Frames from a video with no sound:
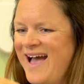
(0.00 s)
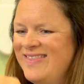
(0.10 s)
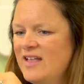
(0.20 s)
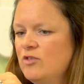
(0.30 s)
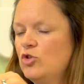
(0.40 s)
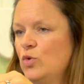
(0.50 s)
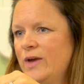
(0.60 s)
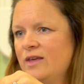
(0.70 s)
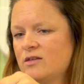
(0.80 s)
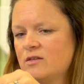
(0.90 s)
and then
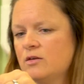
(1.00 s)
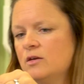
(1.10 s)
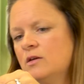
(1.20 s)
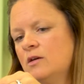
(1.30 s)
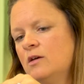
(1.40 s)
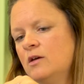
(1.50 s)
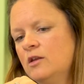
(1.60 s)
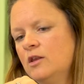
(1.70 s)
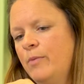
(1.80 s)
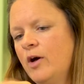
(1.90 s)
twist
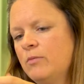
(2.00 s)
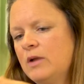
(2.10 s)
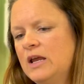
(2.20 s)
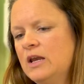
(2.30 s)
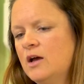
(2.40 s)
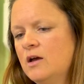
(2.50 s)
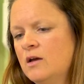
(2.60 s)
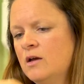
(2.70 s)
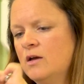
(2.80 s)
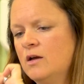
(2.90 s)
the pipe cleaner
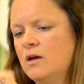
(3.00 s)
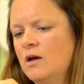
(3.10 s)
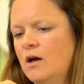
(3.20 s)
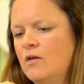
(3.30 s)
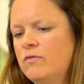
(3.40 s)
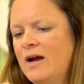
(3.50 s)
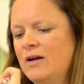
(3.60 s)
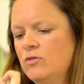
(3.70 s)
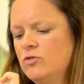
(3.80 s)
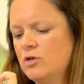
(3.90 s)

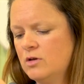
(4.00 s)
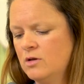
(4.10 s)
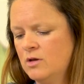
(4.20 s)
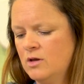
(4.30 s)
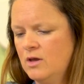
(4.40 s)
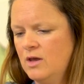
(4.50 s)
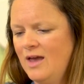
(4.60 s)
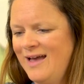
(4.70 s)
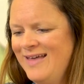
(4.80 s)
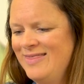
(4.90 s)
around,
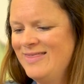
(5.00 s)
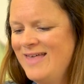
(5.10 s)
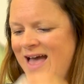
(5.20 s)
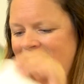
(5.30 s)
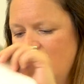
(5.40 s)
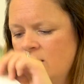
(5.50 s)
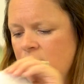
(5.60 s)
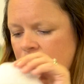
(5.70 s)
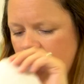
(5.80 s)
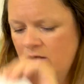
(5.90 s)
and then
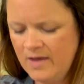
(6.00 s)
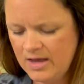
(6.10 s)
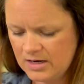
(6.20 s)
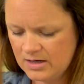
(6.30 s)
they can